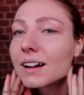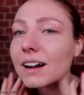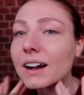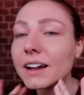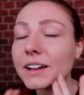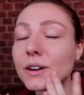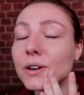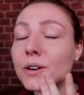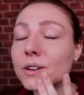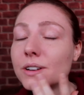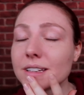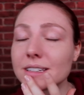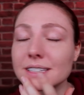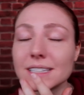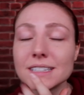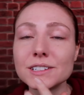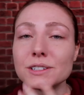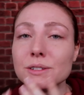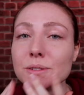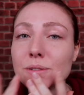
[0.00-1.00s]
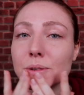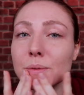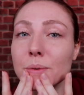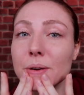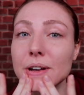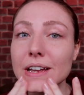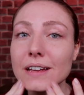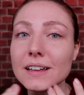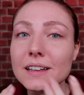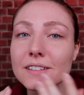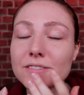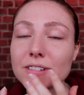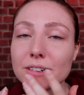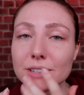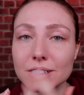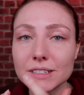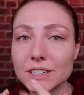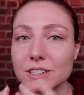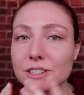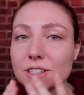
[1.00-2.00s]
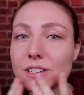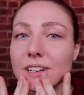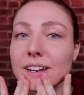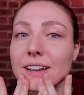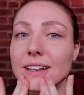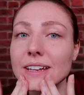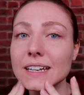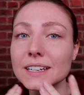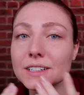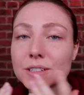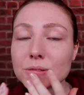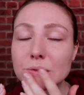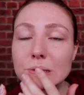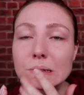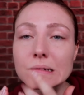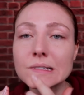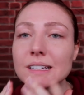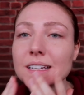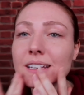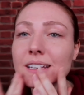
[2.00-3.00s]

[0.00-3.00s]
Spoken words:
I honestly do not wear foundation at all.